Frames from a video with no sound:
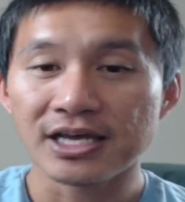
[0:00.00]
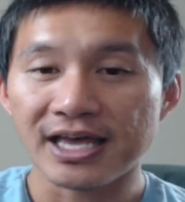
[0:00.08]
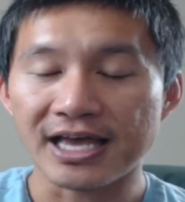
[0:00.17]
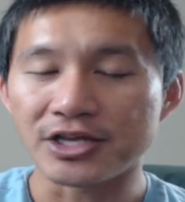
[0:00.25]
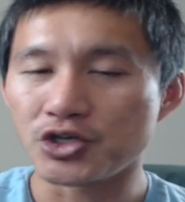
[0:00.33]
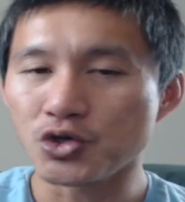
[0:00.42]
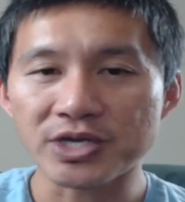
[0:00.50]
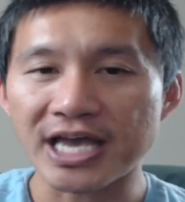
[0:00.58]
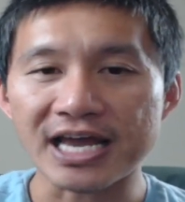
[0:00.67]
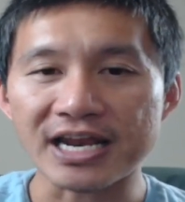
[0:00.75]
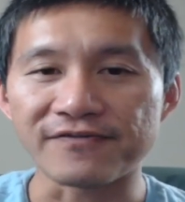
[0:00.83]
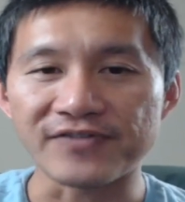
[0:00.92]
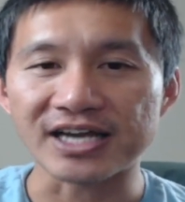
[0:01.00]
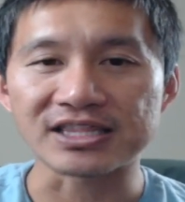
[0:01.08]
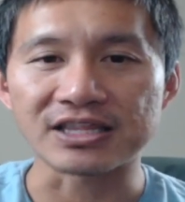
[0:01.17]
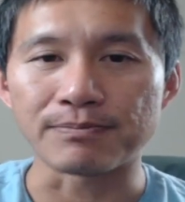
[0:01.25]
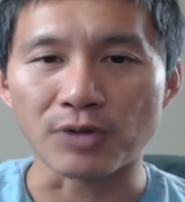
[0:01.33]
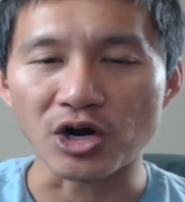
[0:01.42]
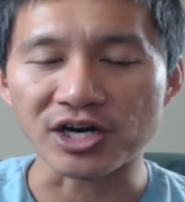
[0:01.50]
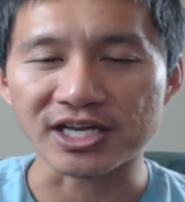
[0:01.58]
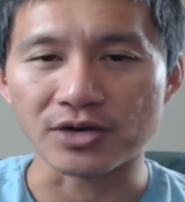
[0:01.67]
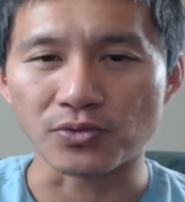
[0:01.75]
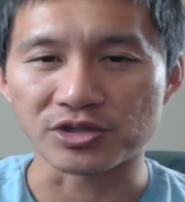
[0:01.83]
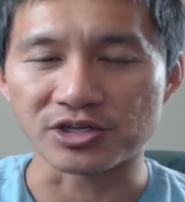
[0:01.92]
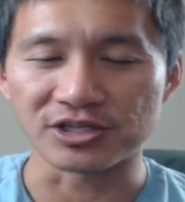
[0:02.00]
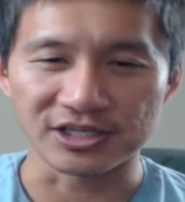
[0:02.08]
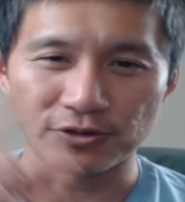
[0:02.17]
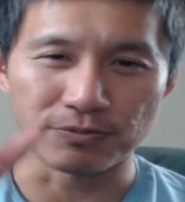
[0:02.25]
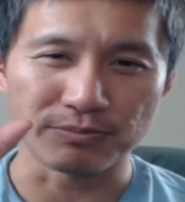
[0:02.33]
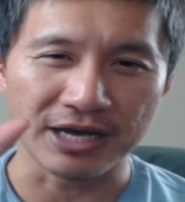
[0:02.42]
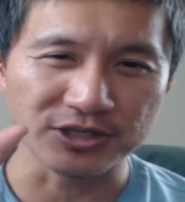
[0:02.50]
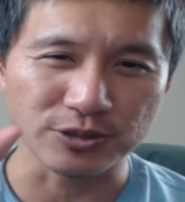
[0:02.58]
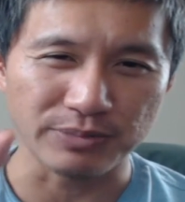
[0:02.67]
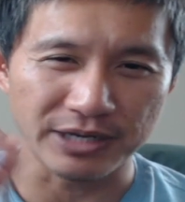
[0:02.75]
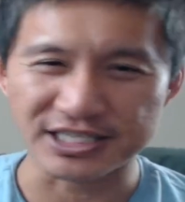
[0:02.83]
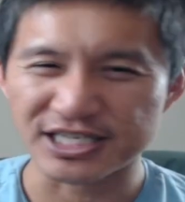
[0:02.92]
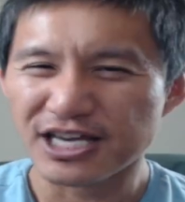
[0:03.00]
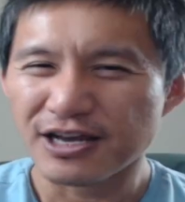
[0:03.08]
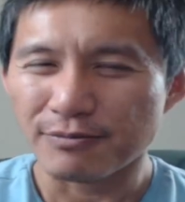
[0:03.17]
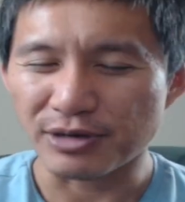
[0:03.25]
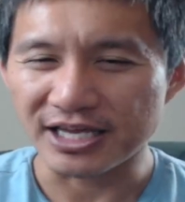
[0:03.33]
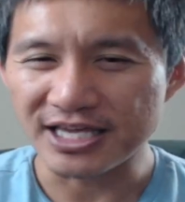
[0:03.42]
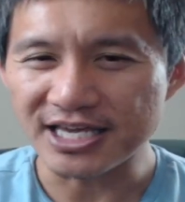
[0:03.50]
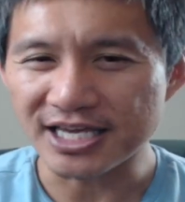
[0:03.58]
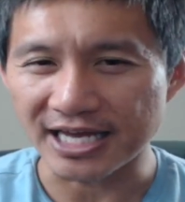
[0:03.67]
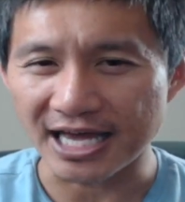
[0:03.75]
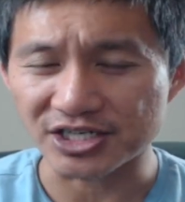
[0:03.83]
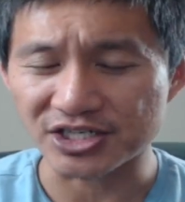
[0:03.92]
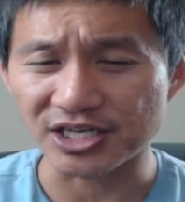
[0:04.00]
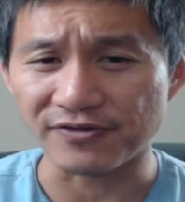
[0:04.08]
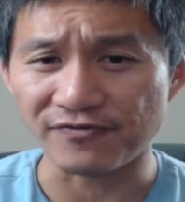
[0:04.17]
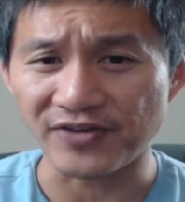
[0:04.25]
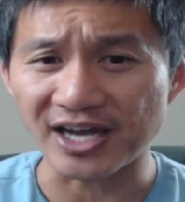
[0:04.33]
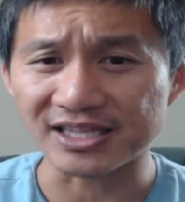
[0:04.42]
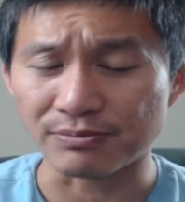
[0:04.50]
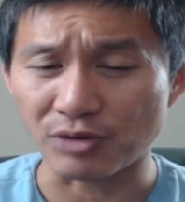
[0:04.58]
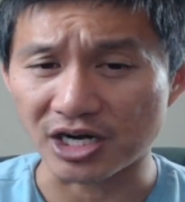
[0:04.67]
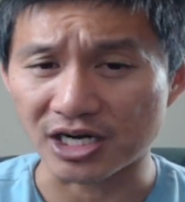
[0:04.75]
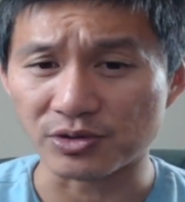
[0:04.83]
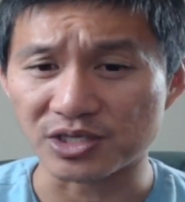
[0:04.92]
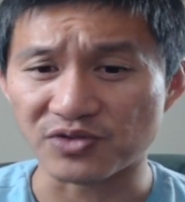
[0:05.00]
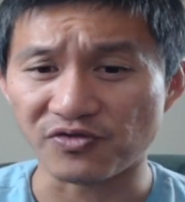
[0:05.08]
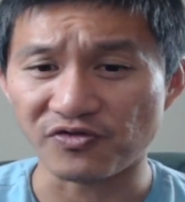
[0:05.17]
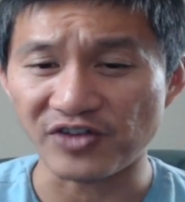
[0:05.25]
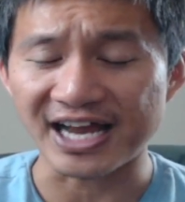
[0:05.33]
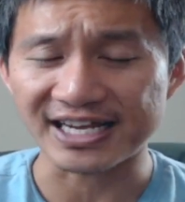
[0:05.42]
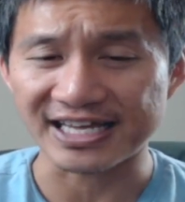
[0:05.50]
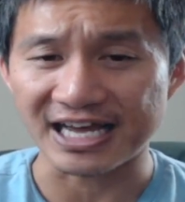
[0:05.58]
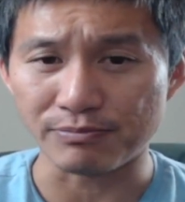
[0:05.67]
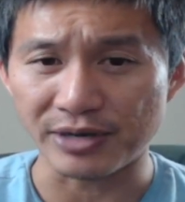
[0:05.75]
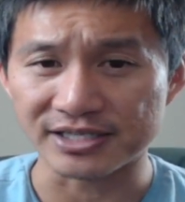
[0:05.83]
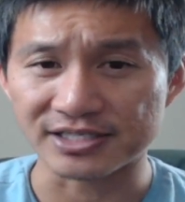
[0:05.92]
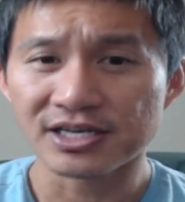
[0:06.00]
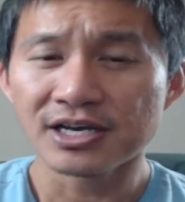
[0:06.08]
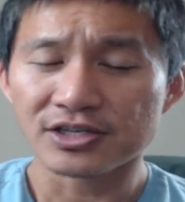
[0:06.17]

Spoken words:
And you can't affect the market with your little mouse bets, but he can actually affect the market with his fat cat bets.